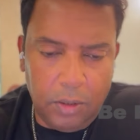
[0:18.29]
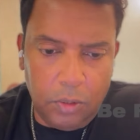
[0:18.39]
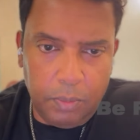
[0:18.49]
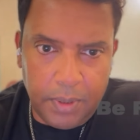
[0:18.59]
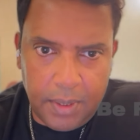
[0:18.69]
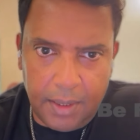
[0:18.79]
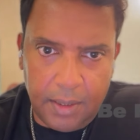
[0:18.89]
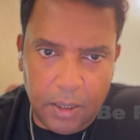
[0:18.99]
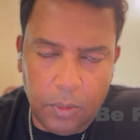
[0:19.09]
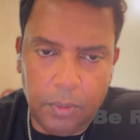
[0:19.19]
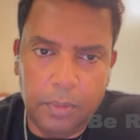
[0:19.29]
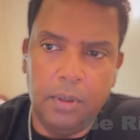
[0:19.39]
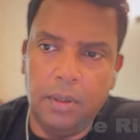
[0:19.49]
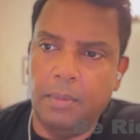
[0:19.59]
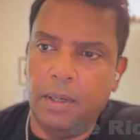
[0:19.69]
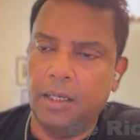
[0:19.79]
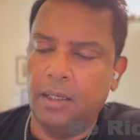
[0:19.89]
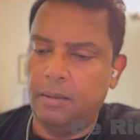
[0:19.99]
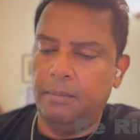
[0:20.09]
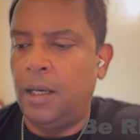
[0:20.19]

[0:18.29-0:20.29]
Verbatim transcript: to 2% down in the market.